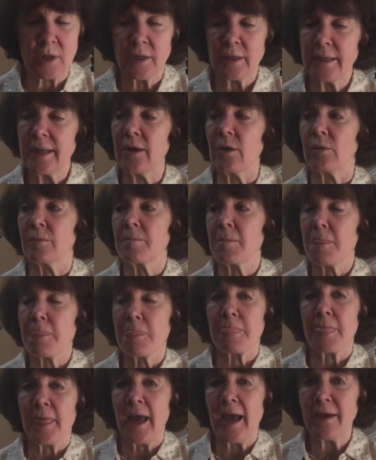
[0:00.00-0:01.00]
Now,
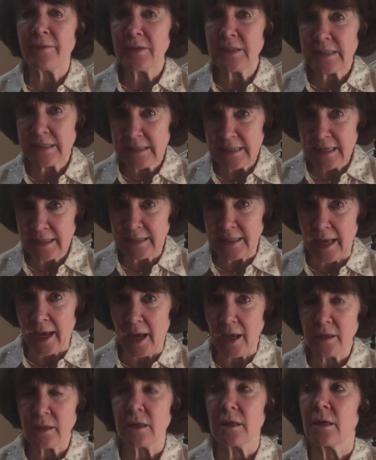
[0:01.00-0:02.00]
having said
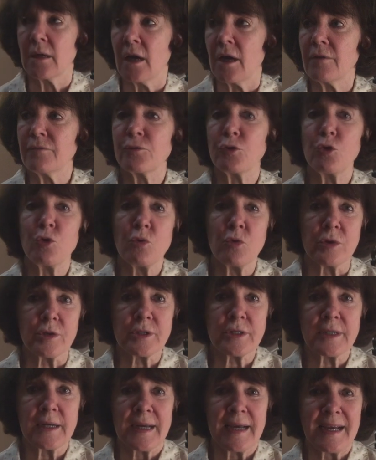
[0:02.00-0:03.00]
that, of
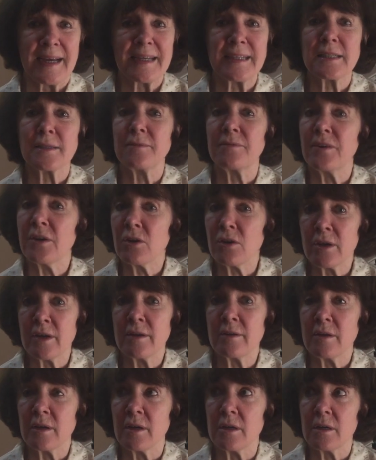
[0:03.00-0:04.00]
course, it's
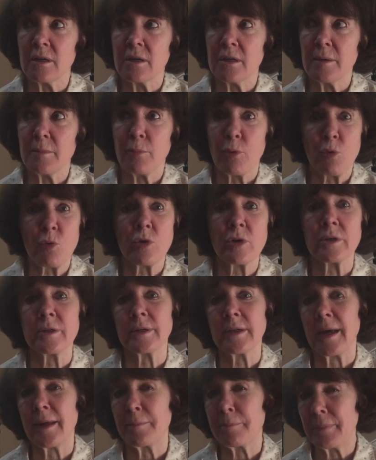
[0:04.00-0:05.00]
very
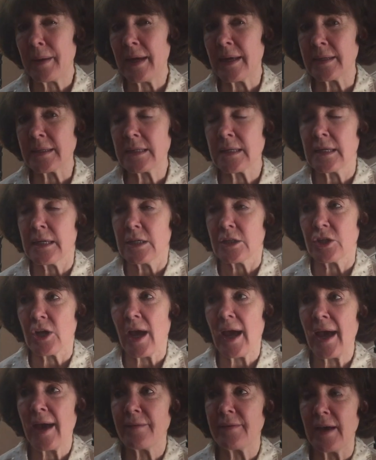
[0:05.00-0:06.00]
important and best to
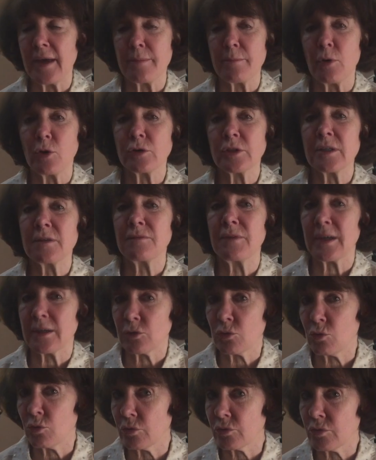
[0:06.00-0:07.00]
have a
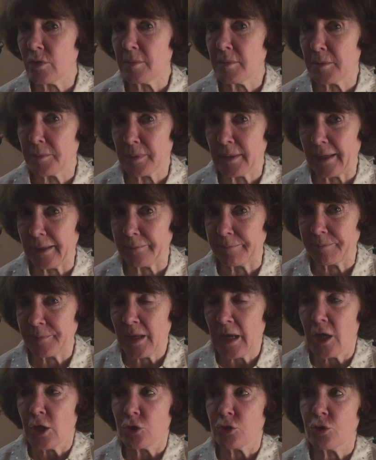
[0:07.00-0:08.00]
multifactorial treatment plan
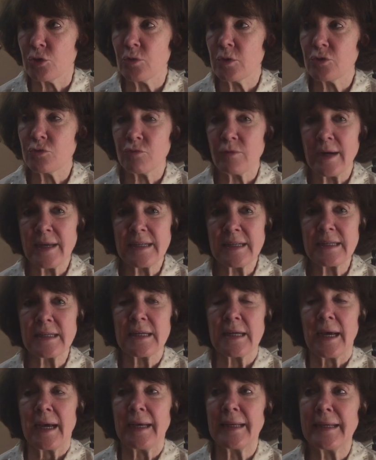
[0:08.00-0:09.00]
to address
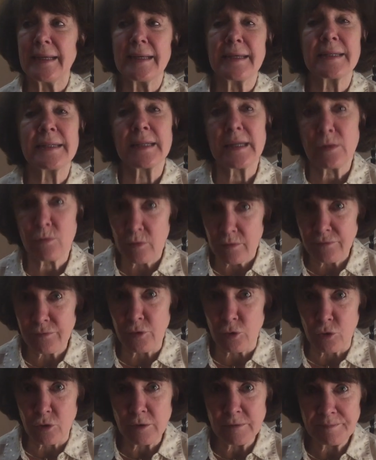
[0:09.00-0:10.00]
an ENT
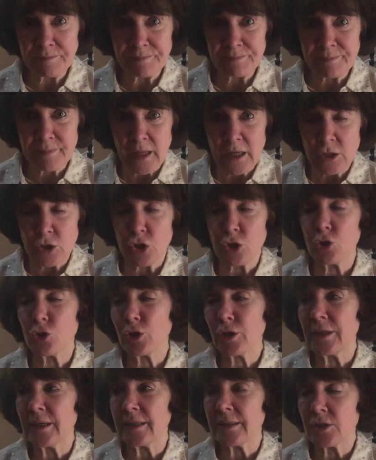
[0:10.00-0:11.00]
referral, to
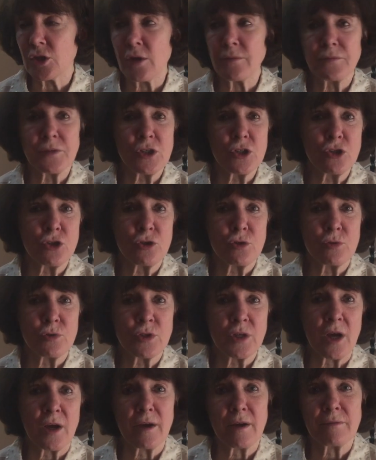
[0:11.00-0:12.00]
look at soft tissues
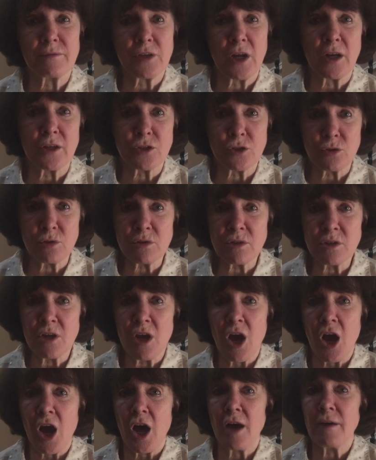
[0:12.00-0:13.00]
of tonsils,
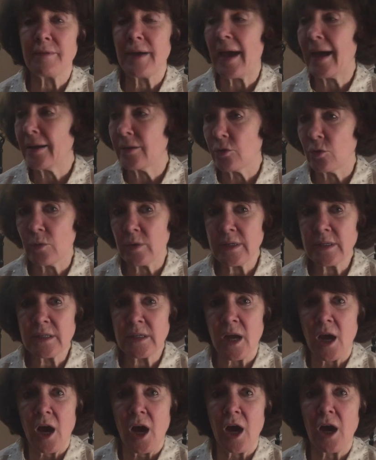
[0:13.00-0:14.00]
of adenoids,
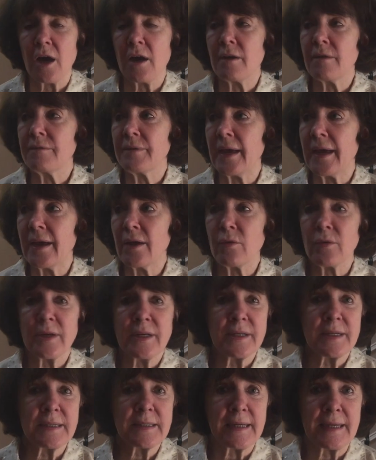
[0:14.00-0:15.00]
of
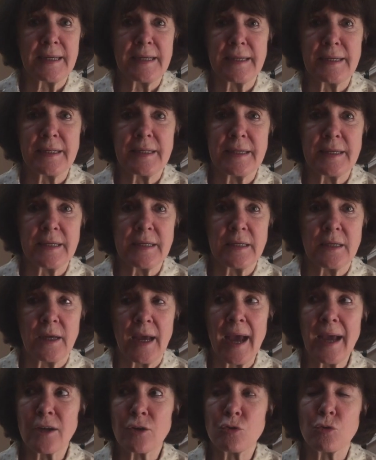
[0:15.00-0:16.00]
areas in the
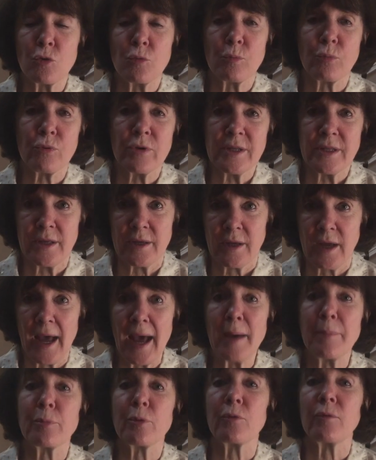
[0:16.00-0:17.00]
actual breathing
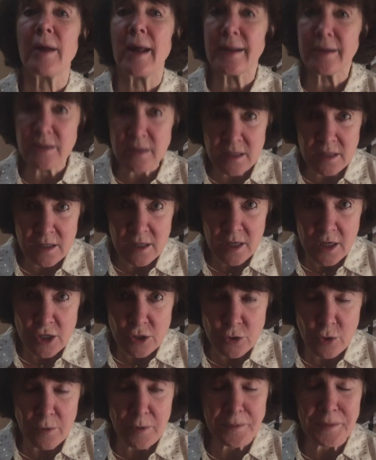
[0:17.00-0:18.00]
apparatus
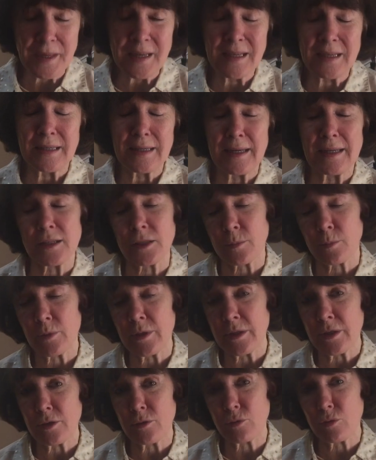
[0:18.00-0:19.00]
so that they can get to
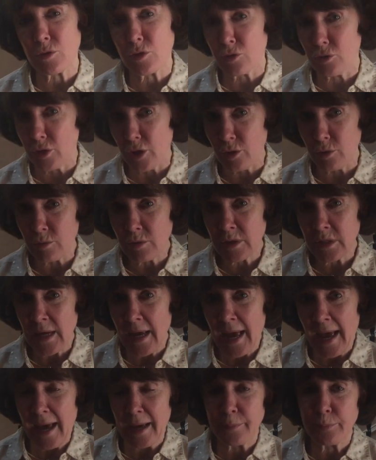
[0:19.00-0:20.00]
breathing through their nose
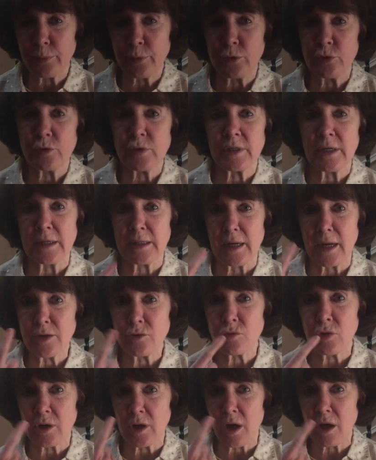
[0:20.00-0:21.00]
and producing
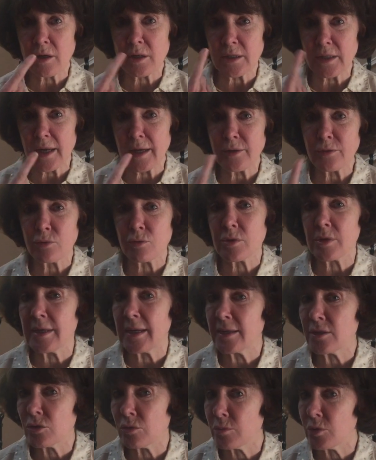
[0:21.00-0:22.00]
nitric oxide through the
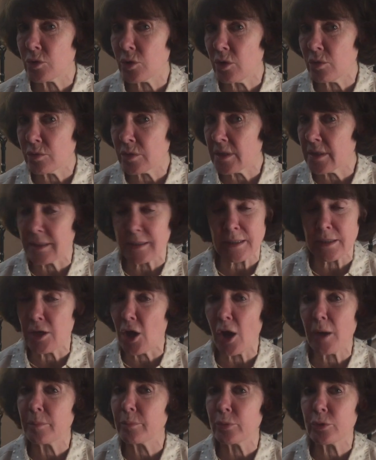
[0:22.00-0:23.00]
nasal mucosa that's
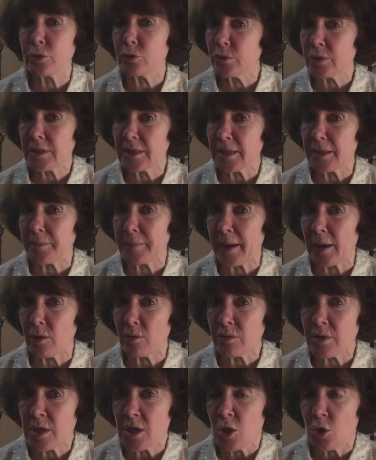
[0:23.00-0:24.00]
not produced in the
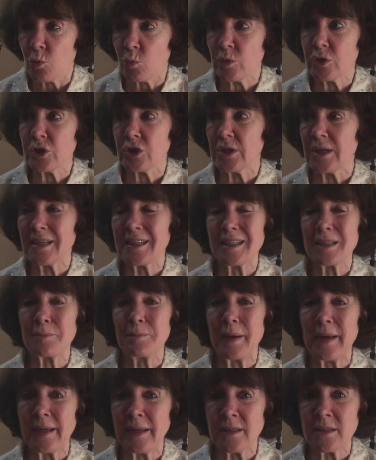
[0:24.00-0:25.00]
mouth, which
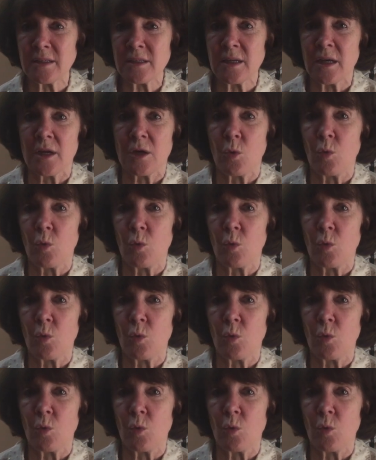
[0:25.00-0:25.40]
expands